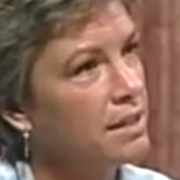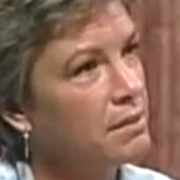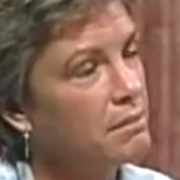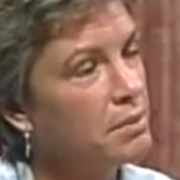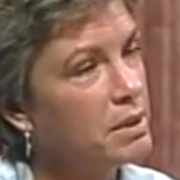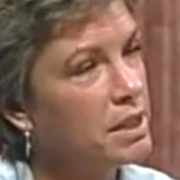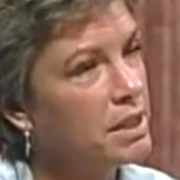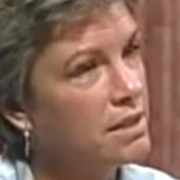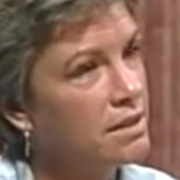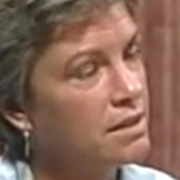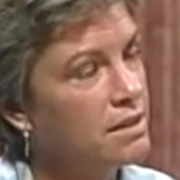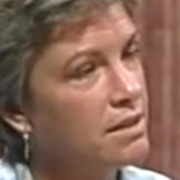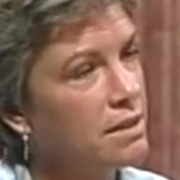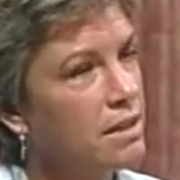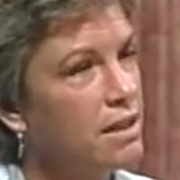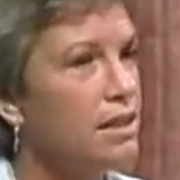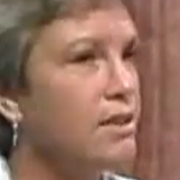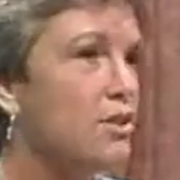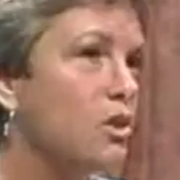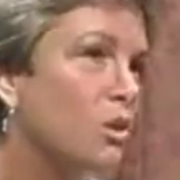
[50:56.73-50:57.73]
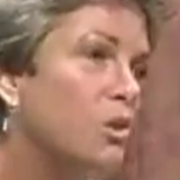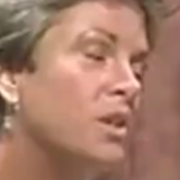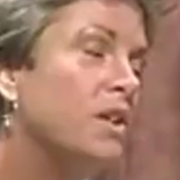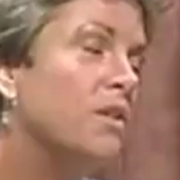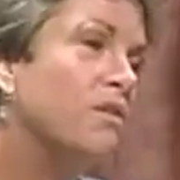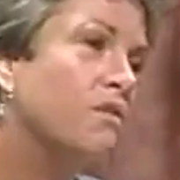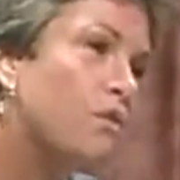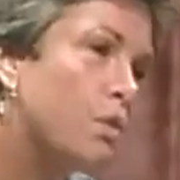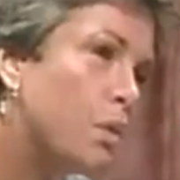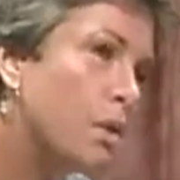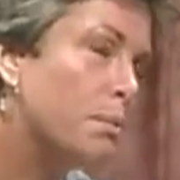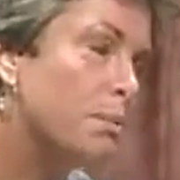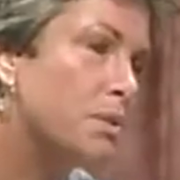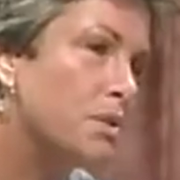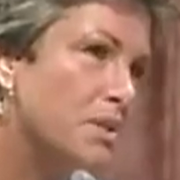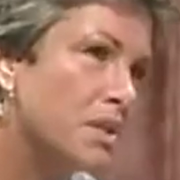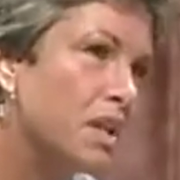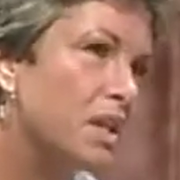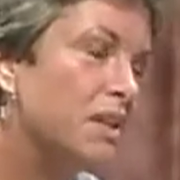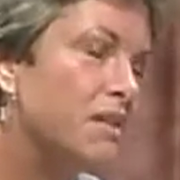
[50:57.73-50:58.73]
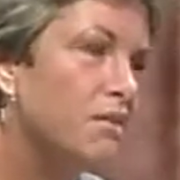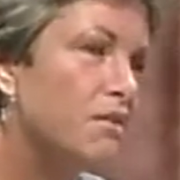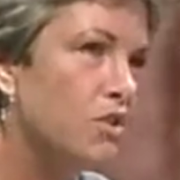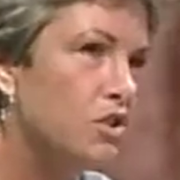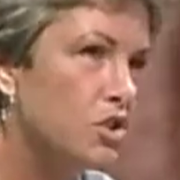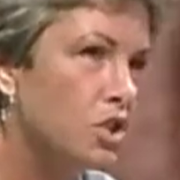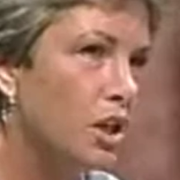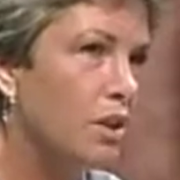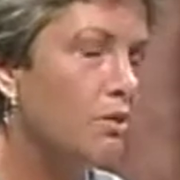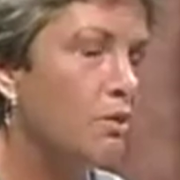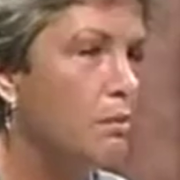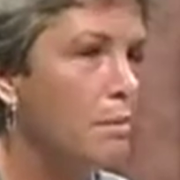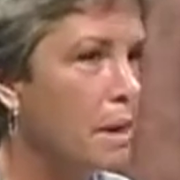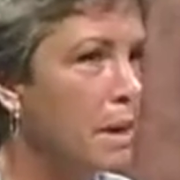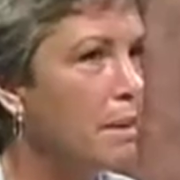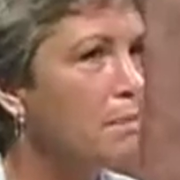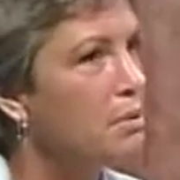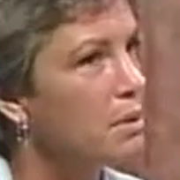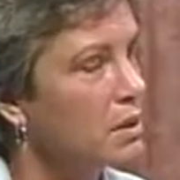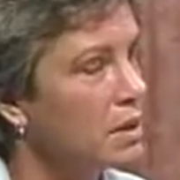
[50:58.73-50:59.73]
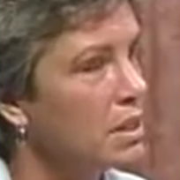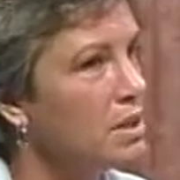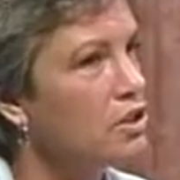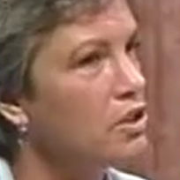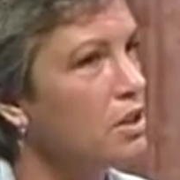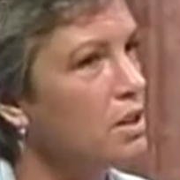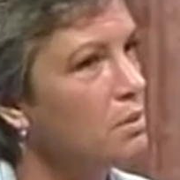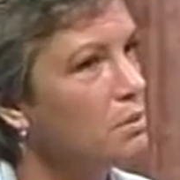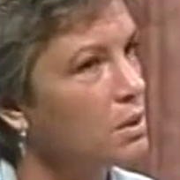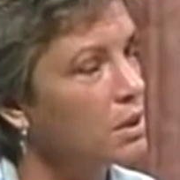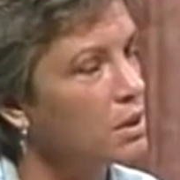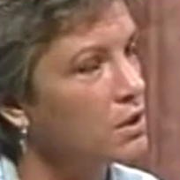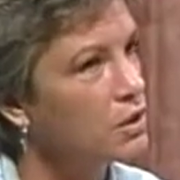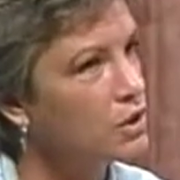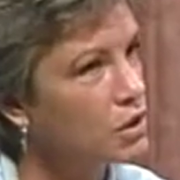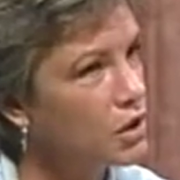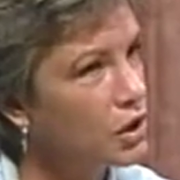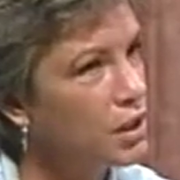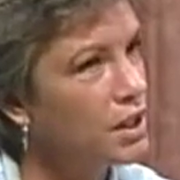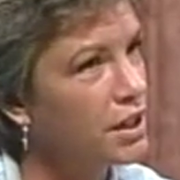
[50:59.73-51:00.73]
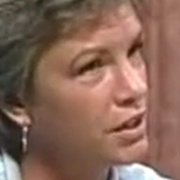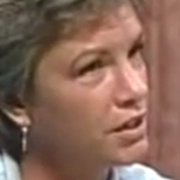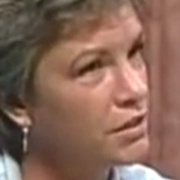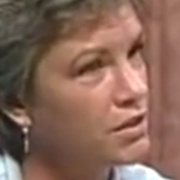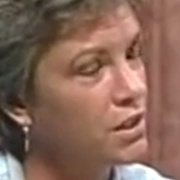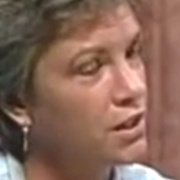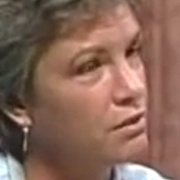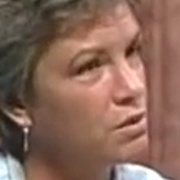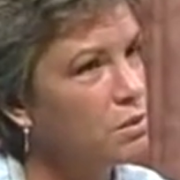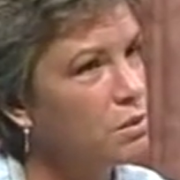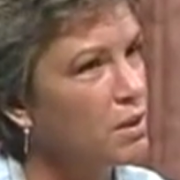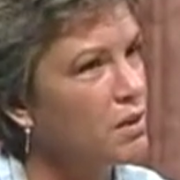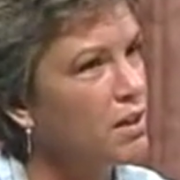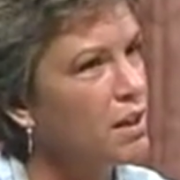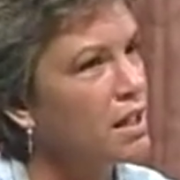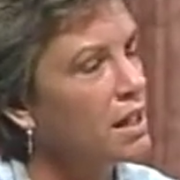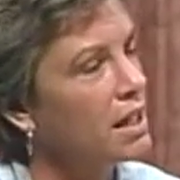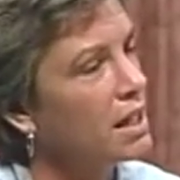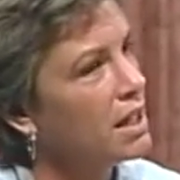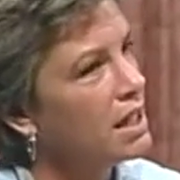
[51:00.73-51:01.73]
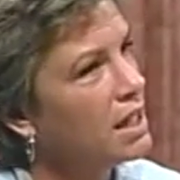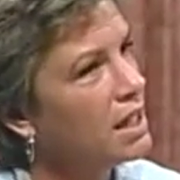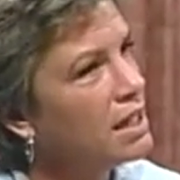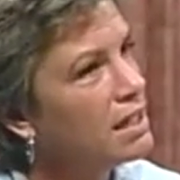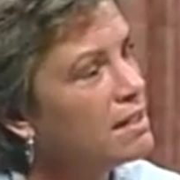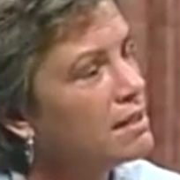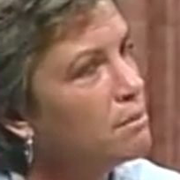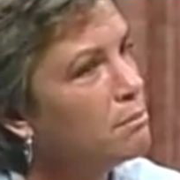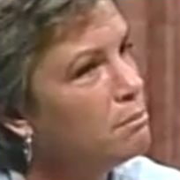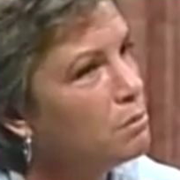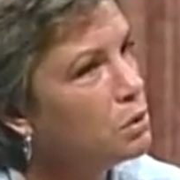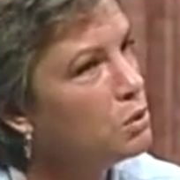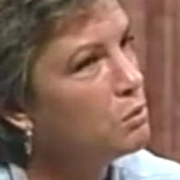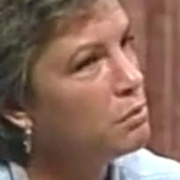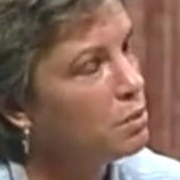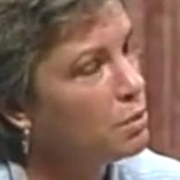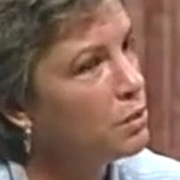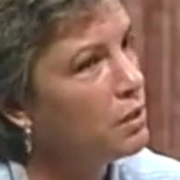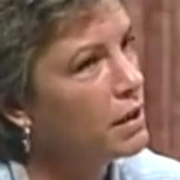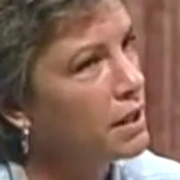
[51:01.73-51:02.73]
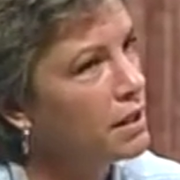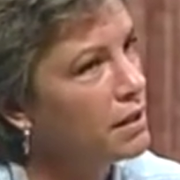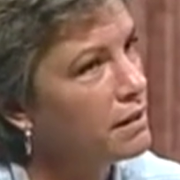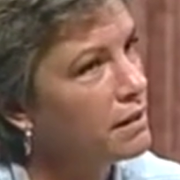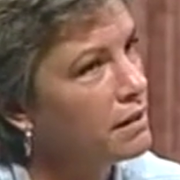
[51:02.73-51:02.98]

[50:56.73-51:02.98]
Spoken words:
because it's only 4% of the general population that we're concerning ourselves with, is a moot point.